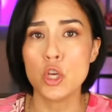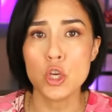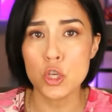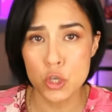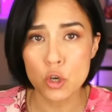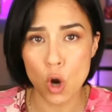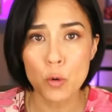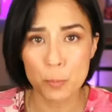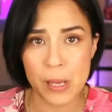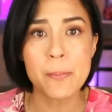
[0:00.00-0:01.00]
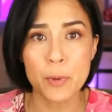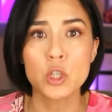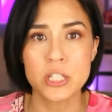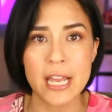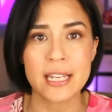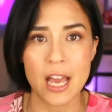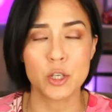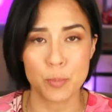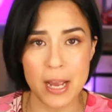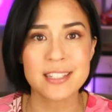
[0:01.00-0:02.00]
your own people are taking down
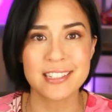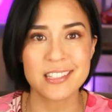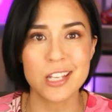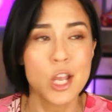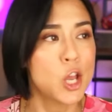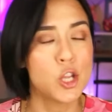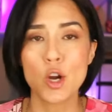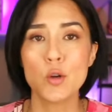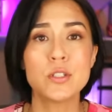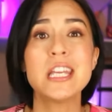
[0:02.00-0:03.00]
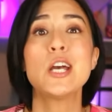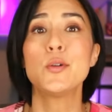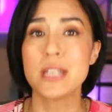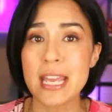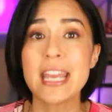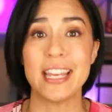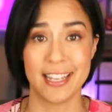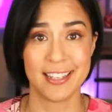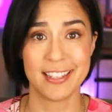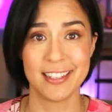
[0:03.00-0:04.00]
your presidency. Your own DOD
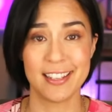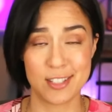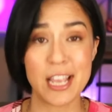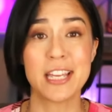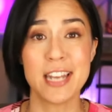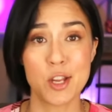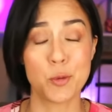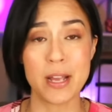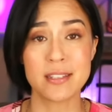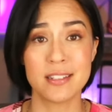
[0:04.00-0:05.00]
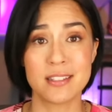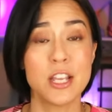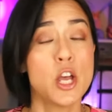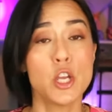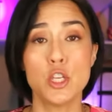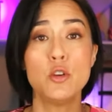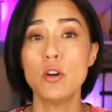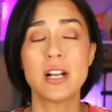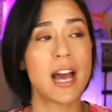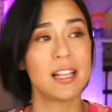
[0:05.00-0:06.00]
is taking down your presidency. You
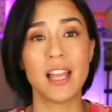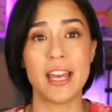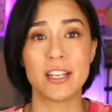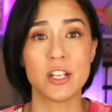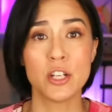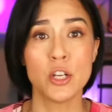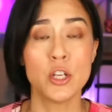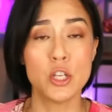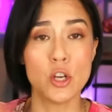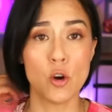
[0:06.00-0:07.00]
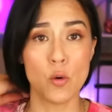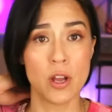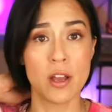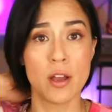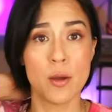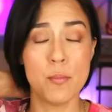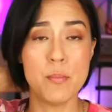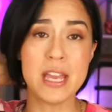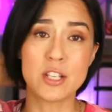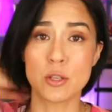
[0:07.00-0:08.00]
don't got to, like,
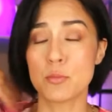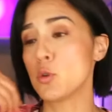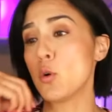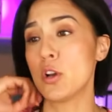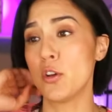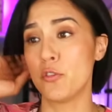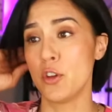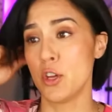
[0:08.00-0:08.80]
make some sort of,